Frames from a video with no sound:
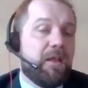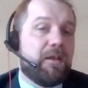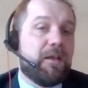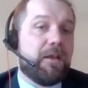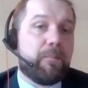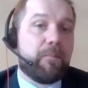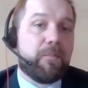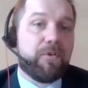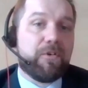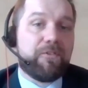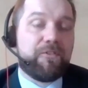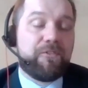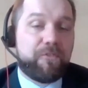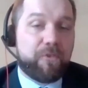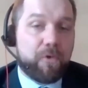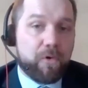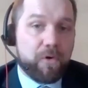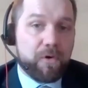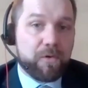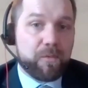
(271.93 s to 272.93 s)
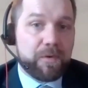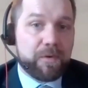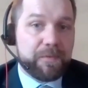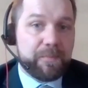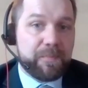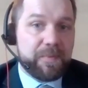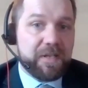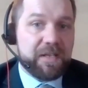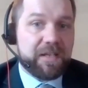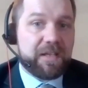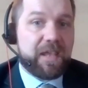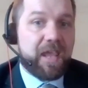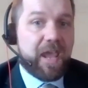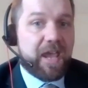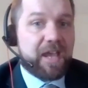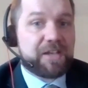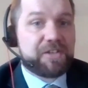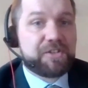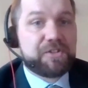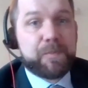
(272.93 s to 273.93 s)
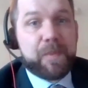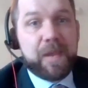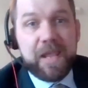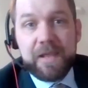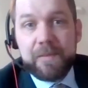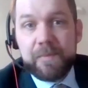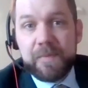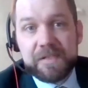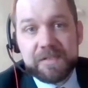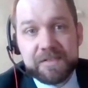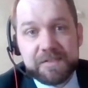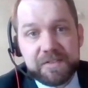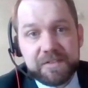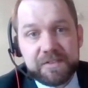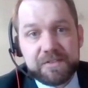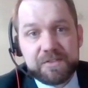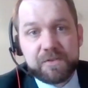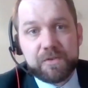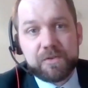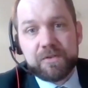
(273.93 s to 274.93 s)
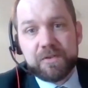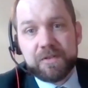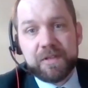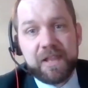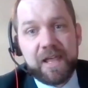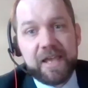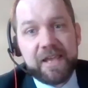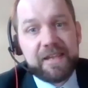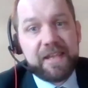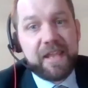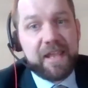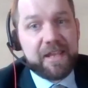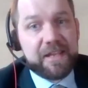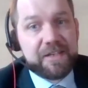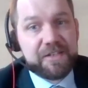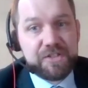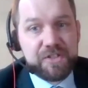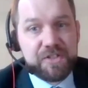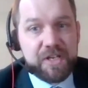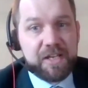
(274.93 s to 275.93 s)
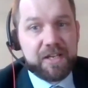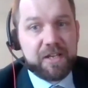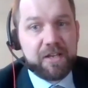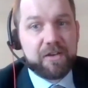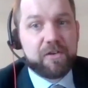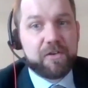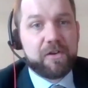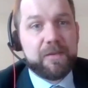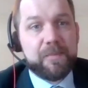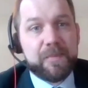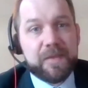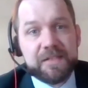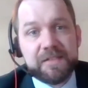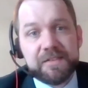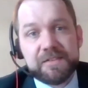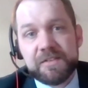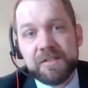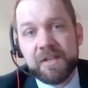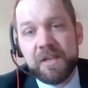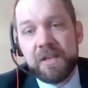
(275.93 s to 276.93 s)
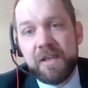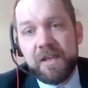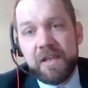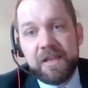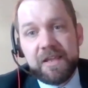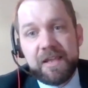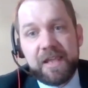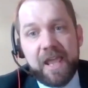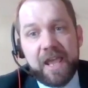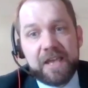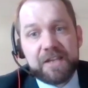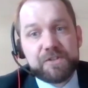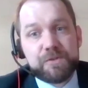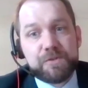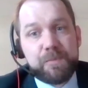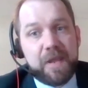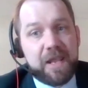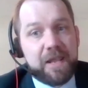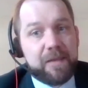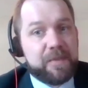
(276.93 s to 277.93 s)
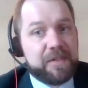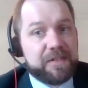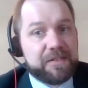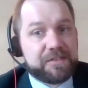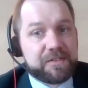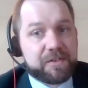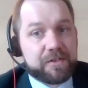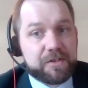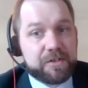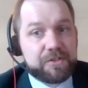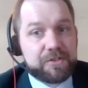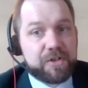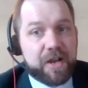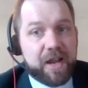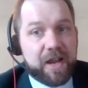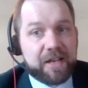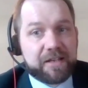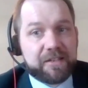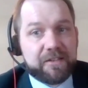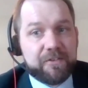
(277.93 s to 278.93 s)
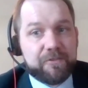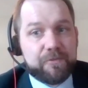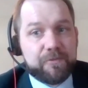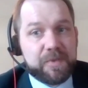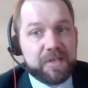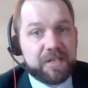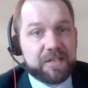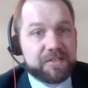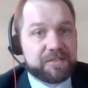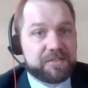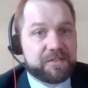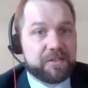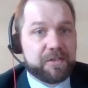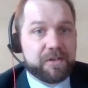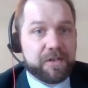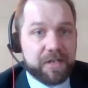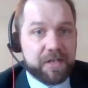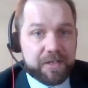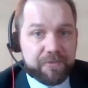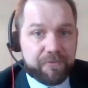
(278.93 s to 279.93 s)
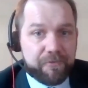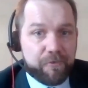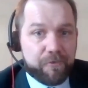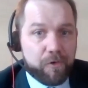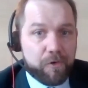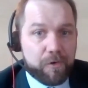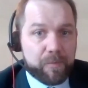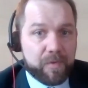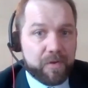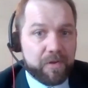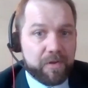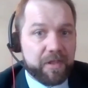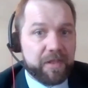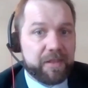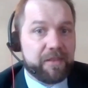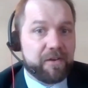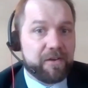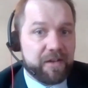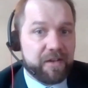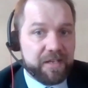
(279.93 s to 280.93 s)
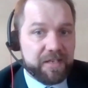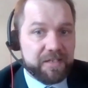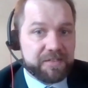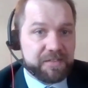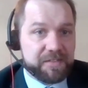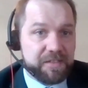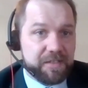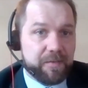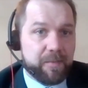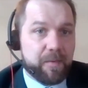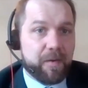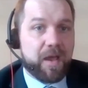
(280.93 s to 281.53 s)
Number 4 would be cash payments. So, like handshake agreements, cash payments are attractive because they're informal and they're easy.